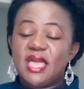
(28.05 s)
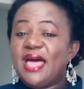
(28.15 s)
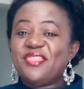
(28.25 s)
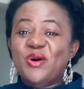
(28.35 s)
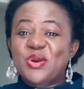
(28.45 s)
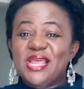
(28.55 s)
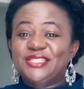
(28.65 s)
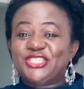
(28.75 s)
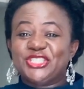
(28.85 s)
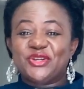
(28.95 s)
At the online
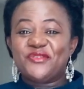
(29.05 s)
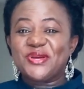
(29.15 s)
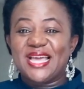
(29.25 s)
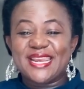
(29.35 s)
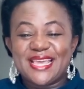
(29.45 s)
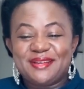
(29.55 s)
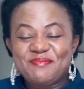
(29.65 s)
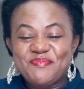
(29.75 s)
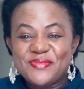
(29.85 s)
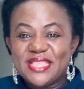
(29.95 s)
church of Uganda,
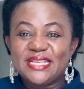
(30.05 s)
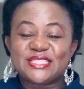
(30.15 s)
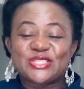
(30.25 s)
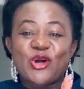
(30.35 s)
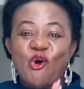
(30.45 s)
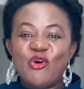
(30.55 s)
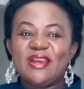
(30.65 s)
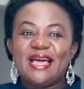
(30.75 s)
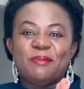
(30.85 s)
it's all